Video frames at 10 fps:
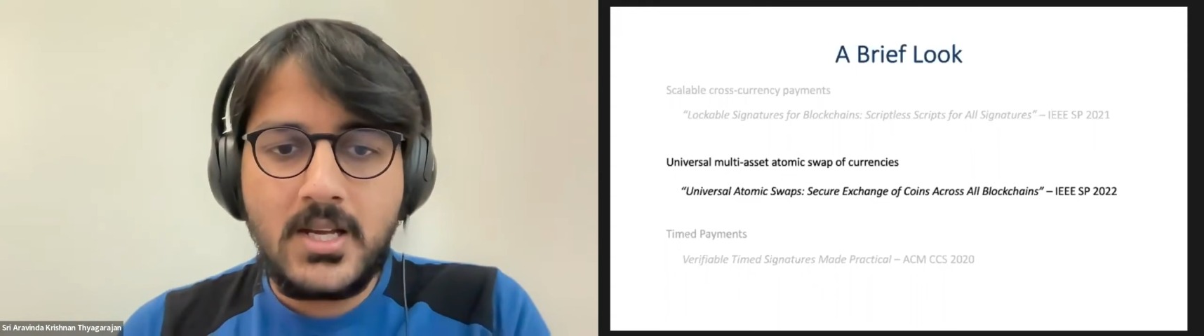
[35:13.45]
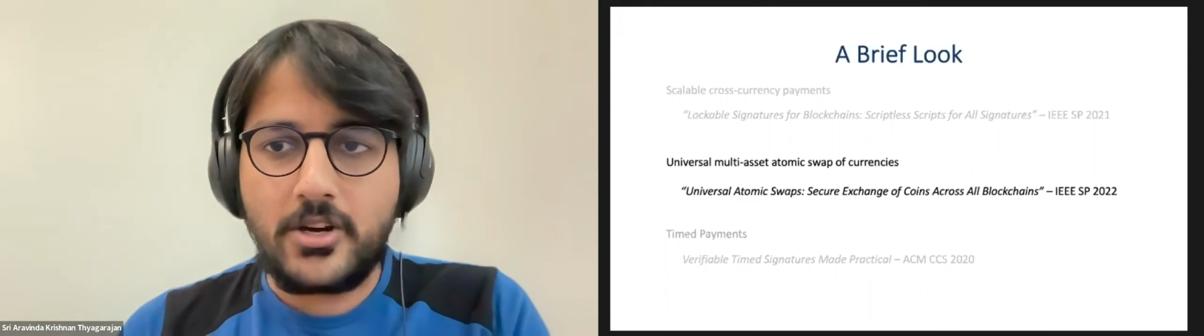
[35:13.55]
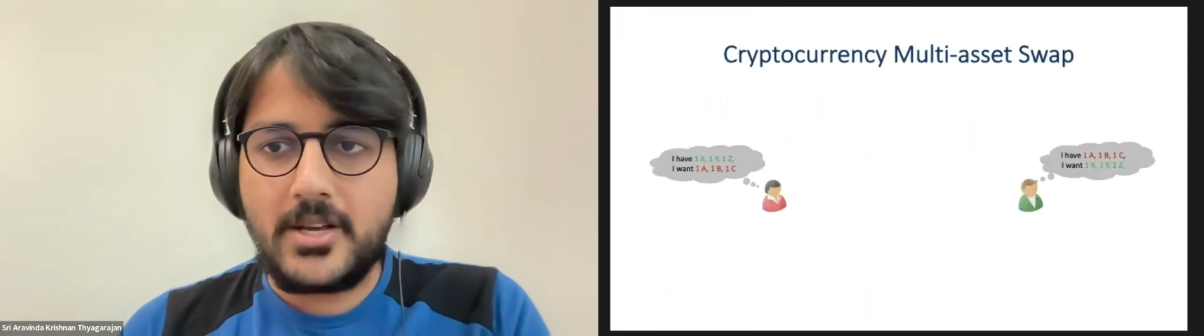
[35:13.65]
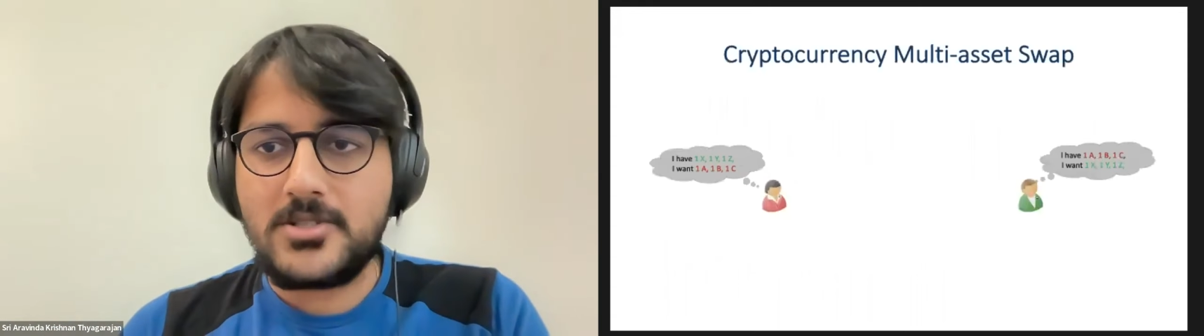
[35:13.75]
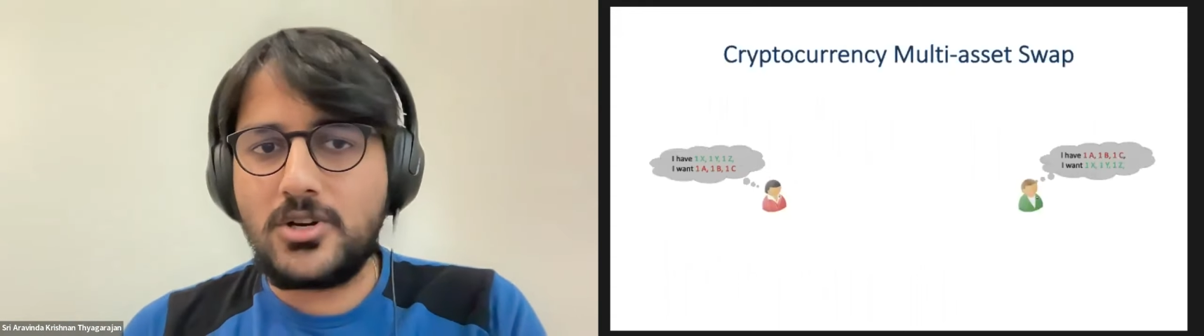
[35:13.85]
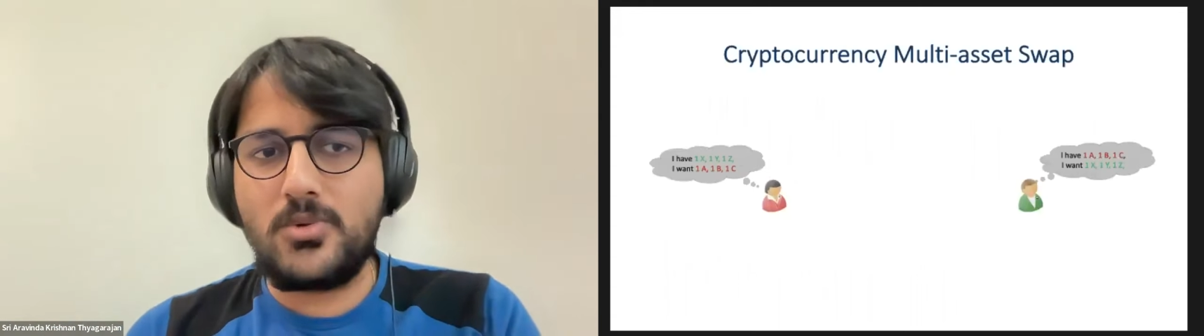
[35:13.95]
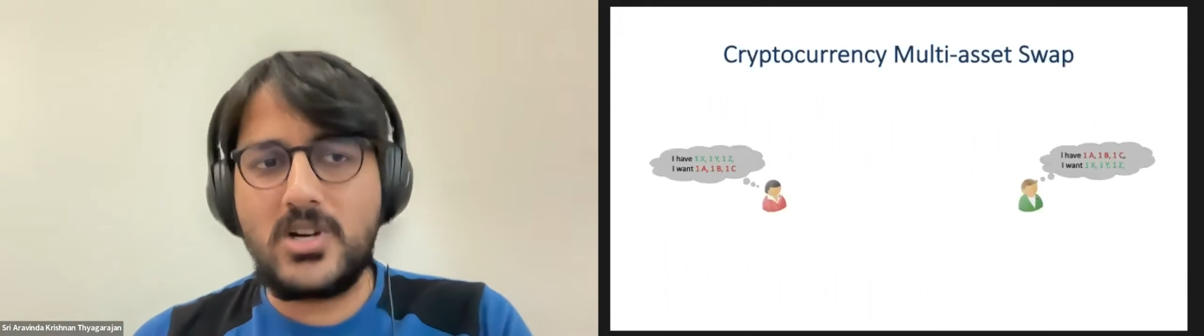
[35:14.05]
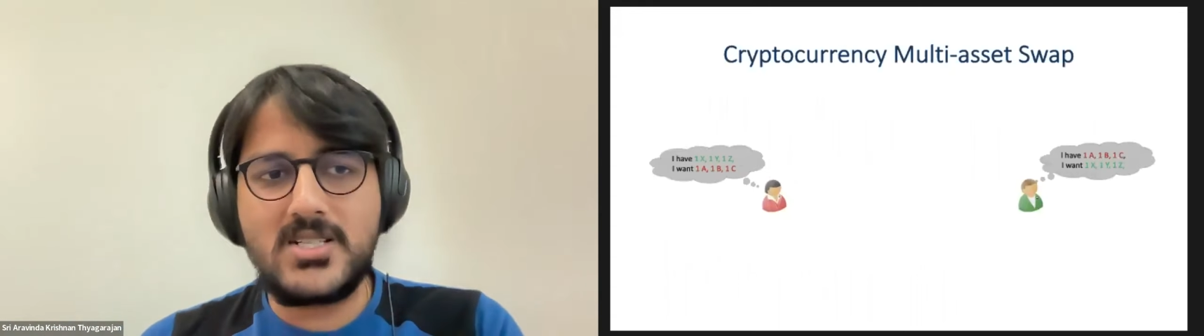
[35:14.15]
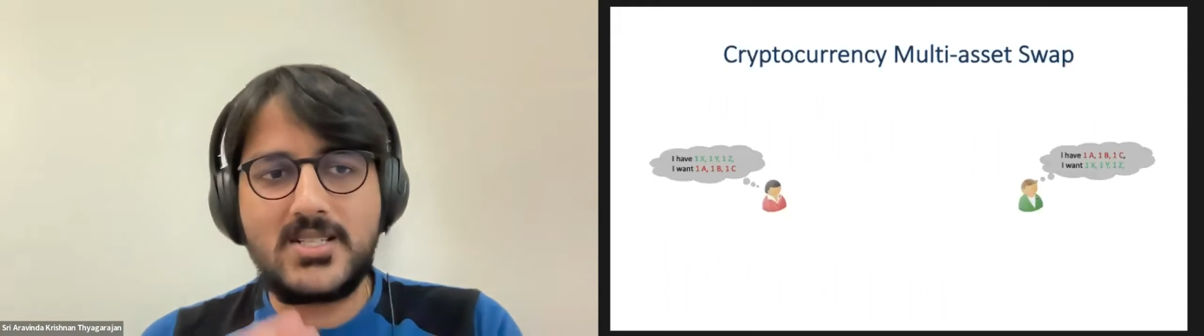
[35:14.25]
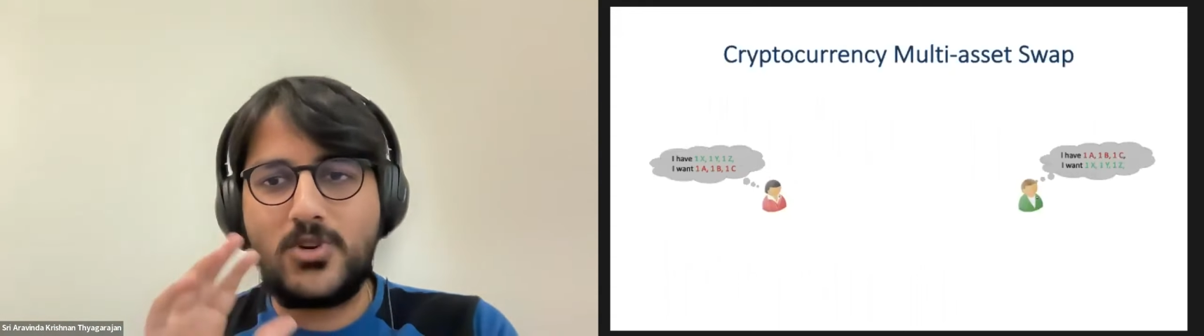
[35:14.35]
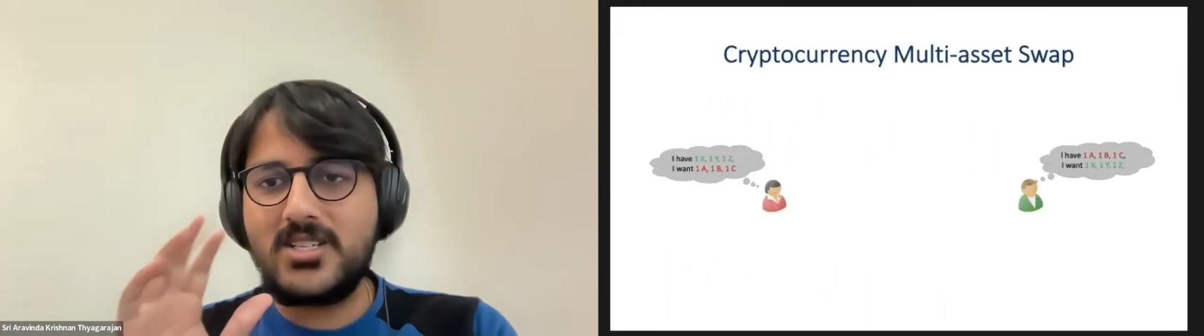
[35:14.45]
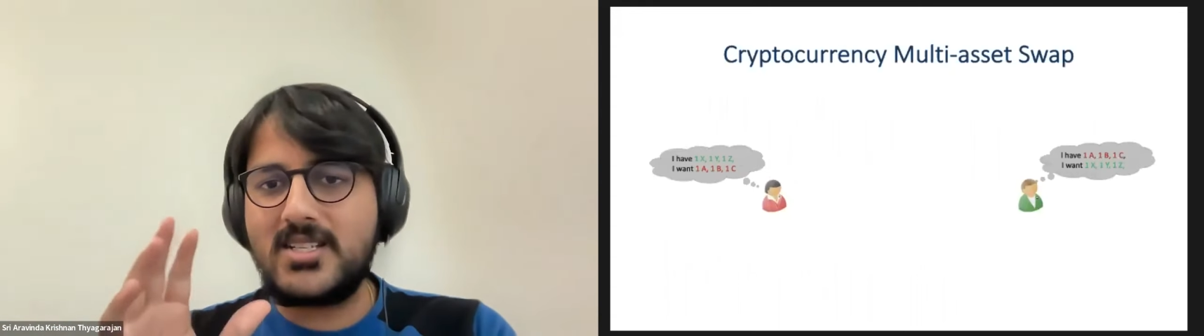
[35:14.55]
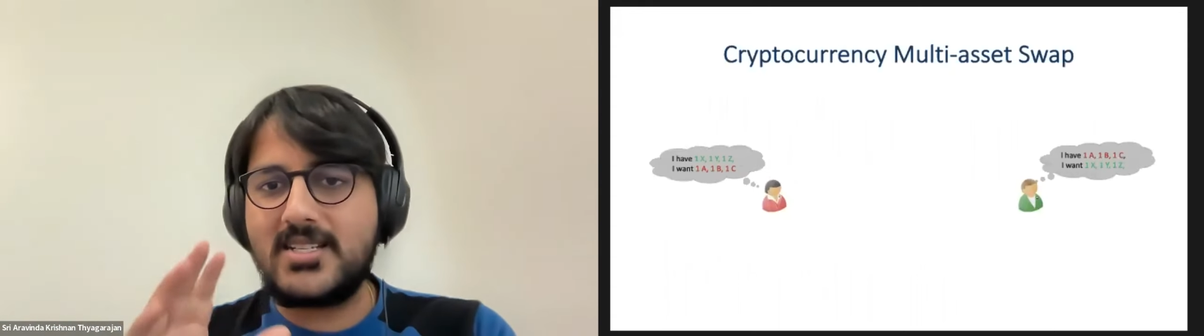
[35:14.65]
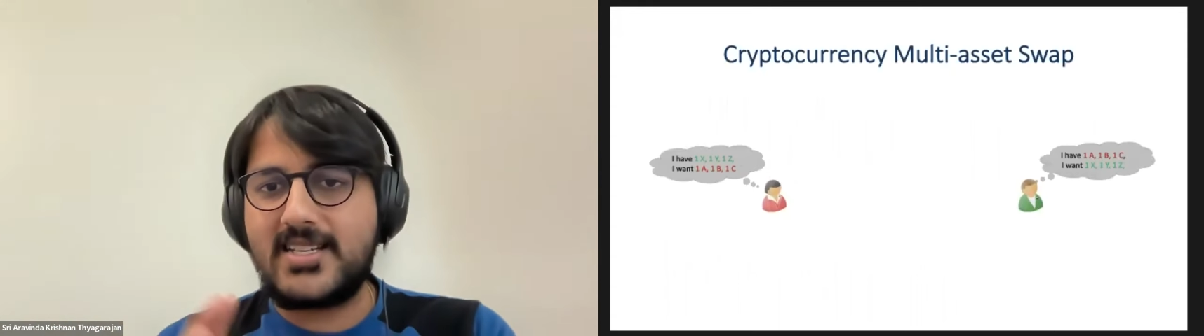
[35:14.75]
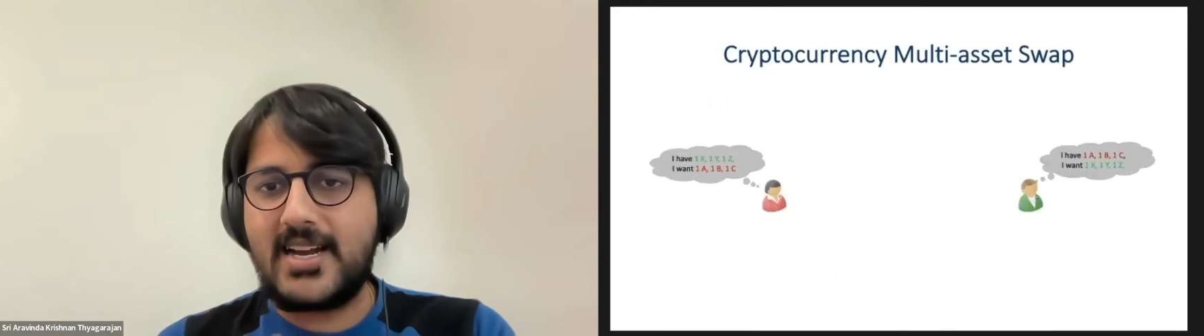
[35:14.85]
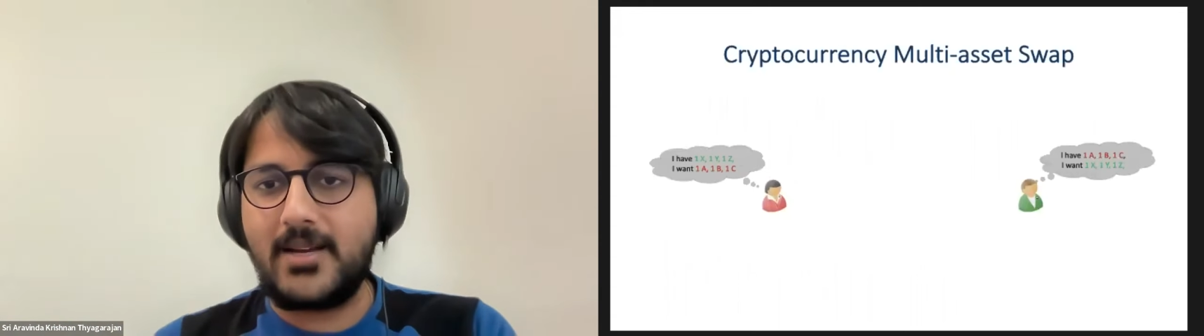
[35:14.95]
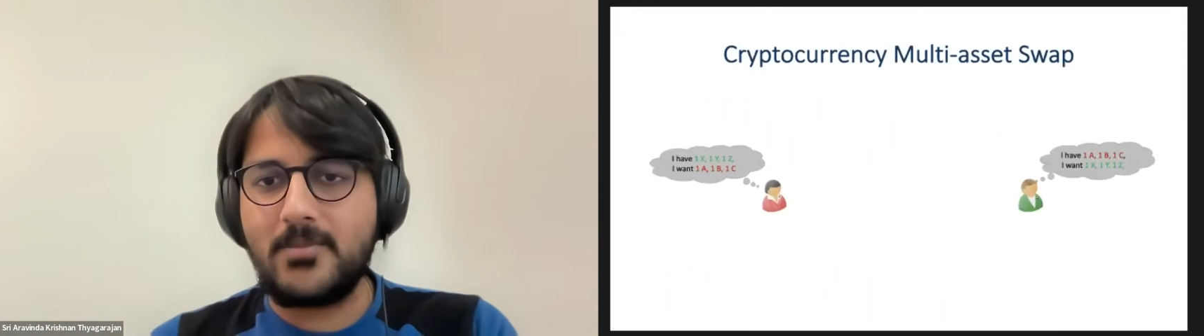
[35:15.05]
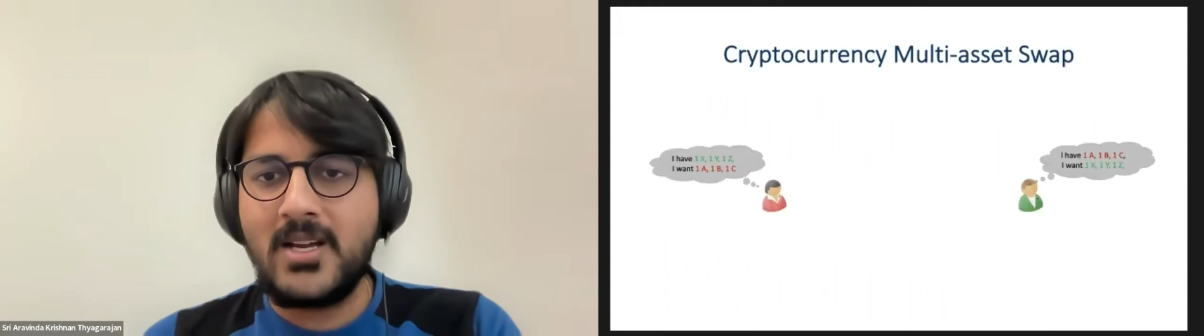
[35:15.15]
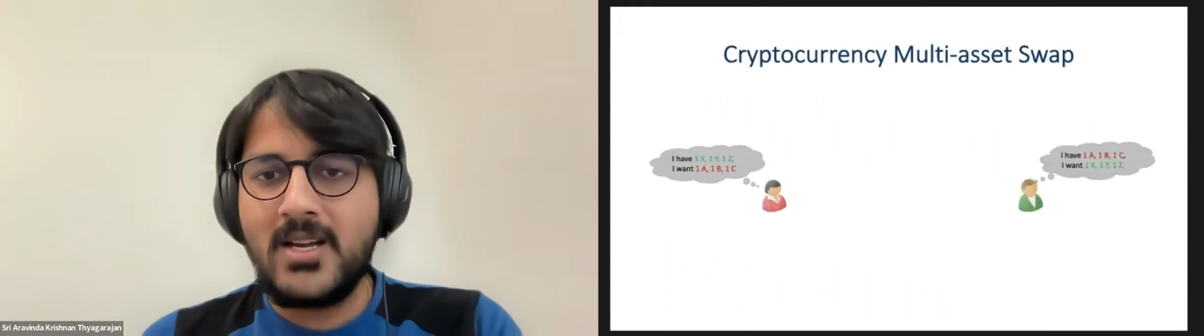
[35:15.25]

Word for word: Okay. So what is what is this setting?